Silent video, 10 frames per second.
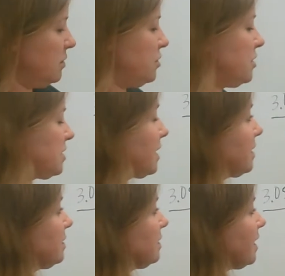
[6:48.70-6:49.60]
just
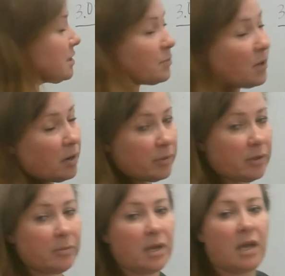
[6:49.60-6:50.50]
like in the last
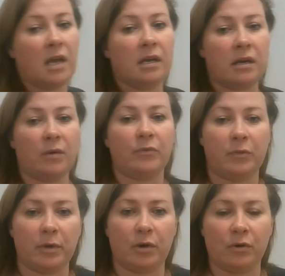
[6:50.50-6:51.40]
problem, come
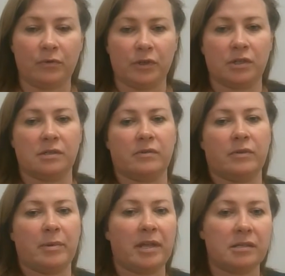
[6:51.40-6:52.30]
from the coefficients of
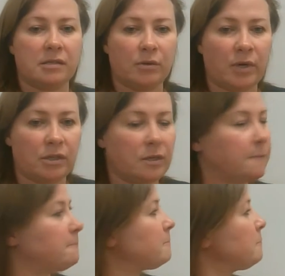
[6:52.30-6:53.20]
the balanced equation.
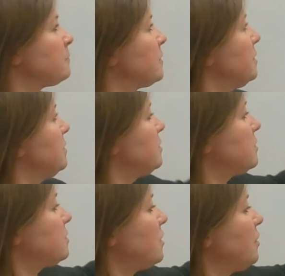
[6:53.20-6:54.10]

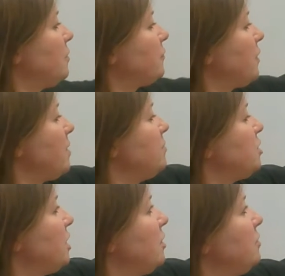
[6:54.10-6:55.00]
So for
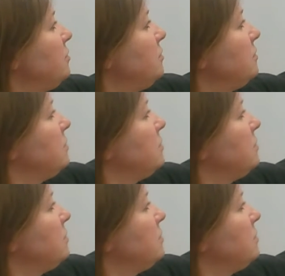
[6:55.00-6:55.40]
MgO,